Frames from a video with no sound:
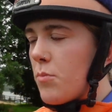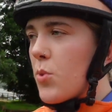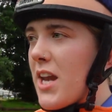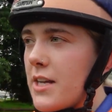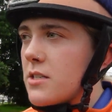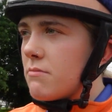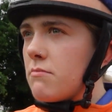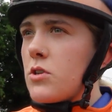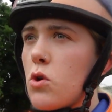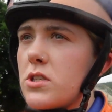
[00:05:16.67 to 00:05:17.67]
brilliant.
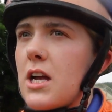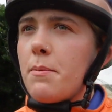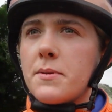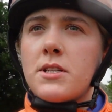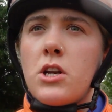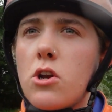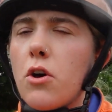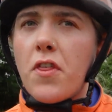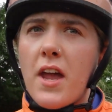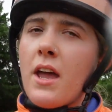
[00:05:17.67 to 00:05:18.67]
No stops,
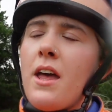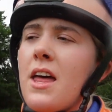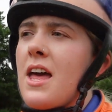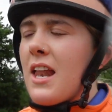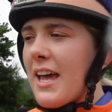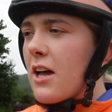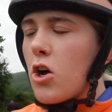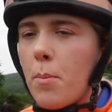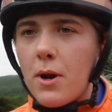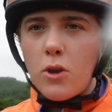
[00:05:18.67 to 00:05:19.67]
nothing. Like a
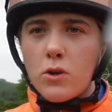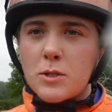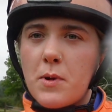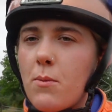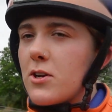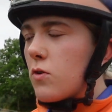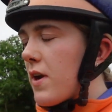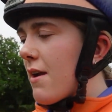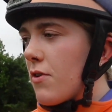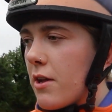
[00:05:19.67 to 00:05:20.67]
couple of looks, but he went over
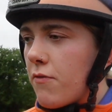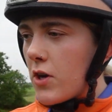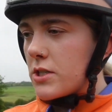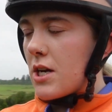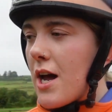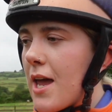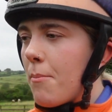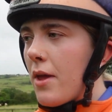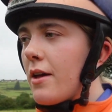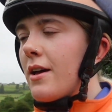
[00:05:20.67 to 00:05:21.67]
everything first
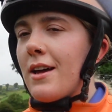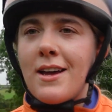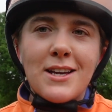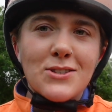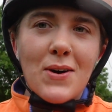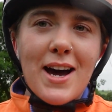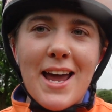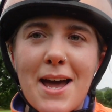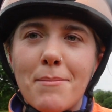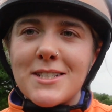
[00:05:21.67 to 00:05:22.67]
time. So I
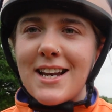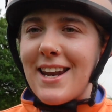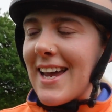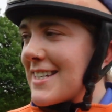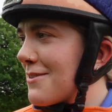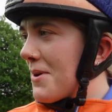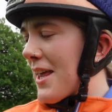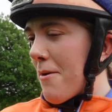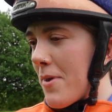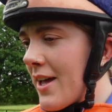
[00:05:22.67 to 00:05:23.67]
am delighted with
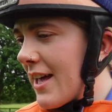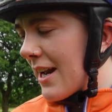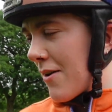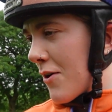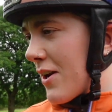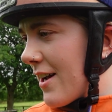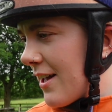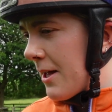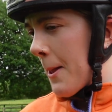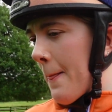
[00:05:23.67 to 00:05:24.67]
him. And now I'm gonna
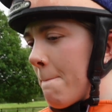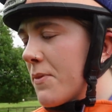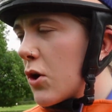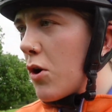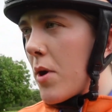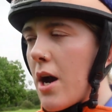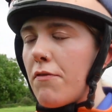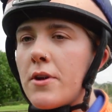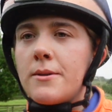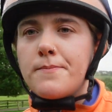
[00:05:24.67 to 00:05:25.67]
cool him
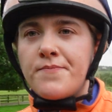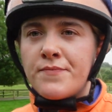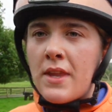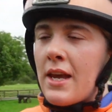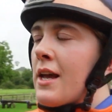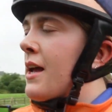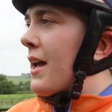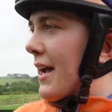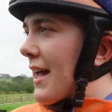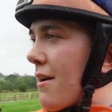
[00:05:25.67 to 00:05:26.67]
off
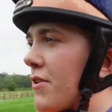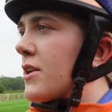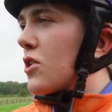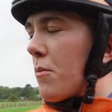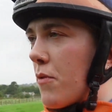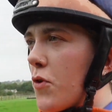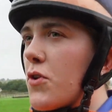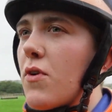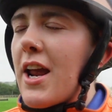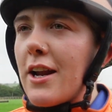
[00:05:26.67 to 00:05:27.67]
and get everything done before
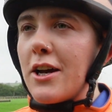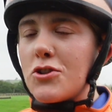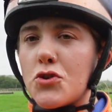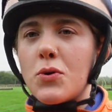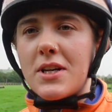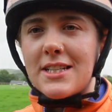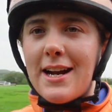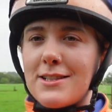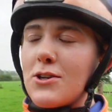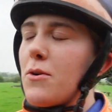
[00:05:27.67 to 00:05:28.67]
the rain truly
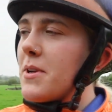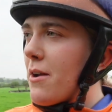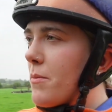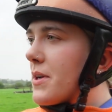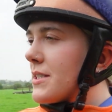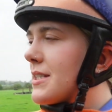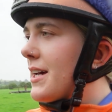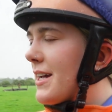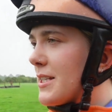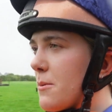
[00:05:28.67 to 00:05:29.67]
starts to come down, because
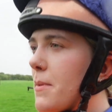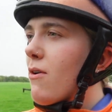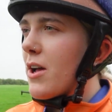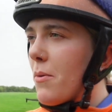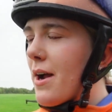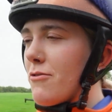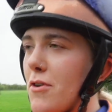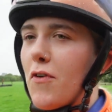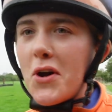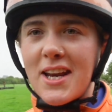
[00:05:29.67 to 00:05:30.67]
it's a miracle we're after
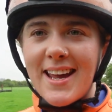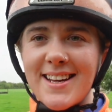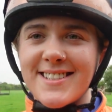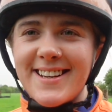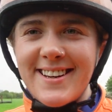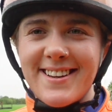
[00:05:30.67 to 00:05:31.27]
avoiding it.